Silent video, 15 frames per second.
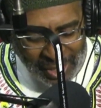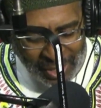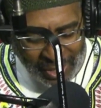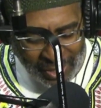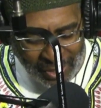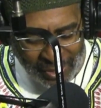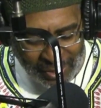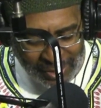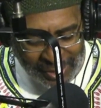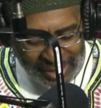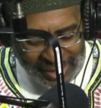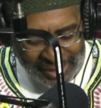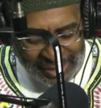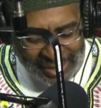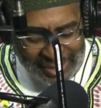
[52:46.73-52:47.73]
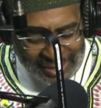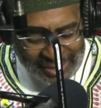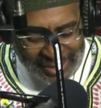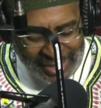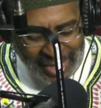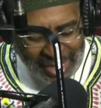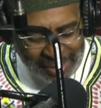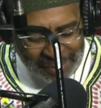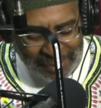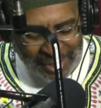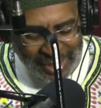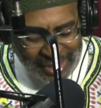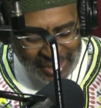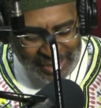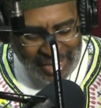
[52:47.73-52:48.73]
earned at least $10
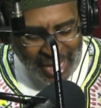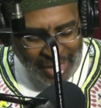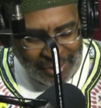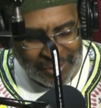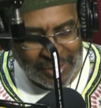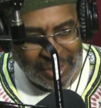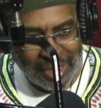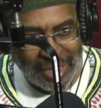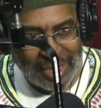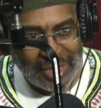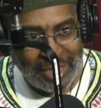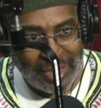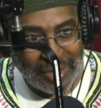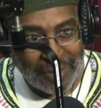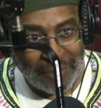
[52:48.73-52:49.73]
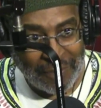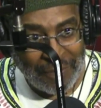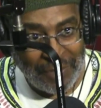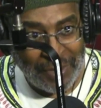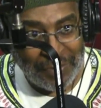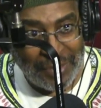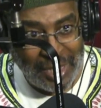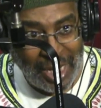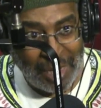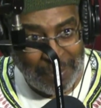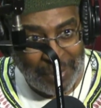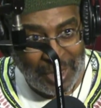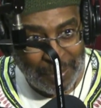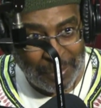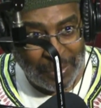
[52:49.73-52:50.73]
million a year. 58
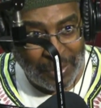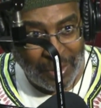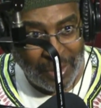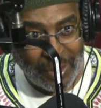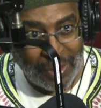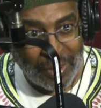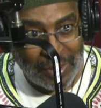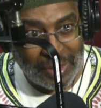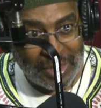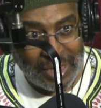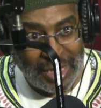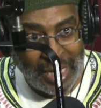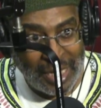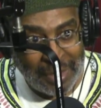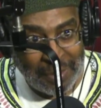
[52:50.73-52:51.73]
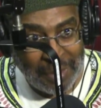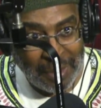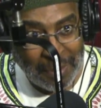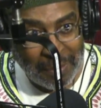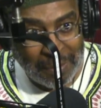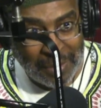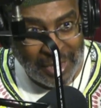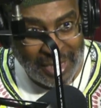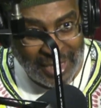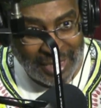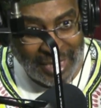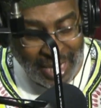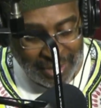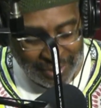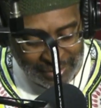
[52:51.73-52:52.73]
people earned $10
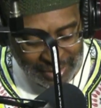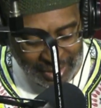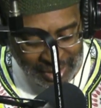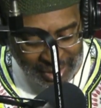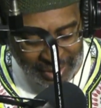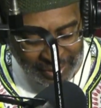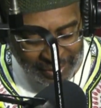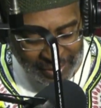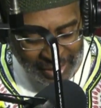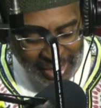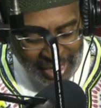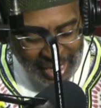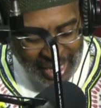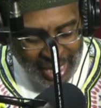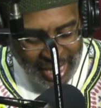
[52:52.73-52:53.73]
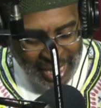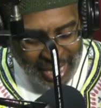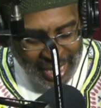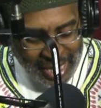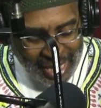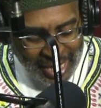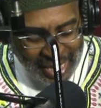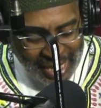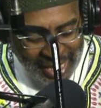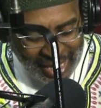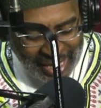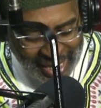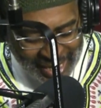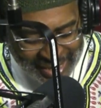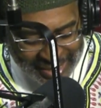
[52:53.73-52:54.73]
million a year
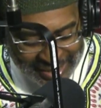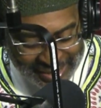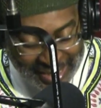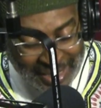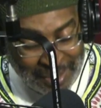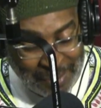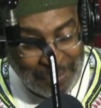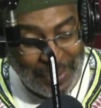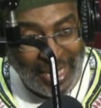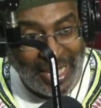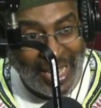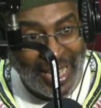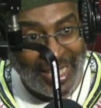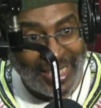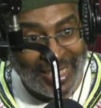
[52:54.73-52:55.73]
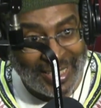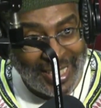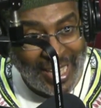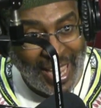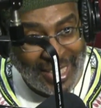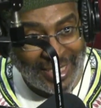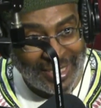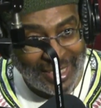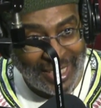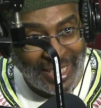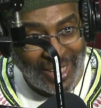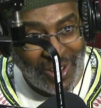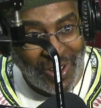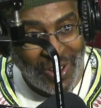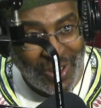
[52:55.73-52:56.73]
and didn't pay any taxes
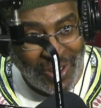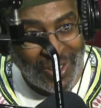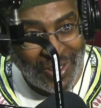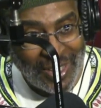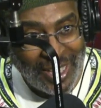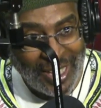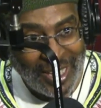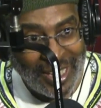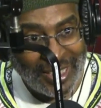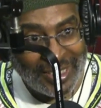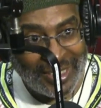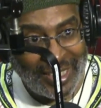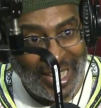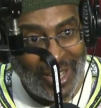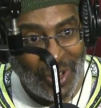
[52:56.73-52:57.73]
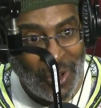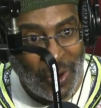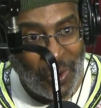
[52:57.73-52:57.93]
at all. They owe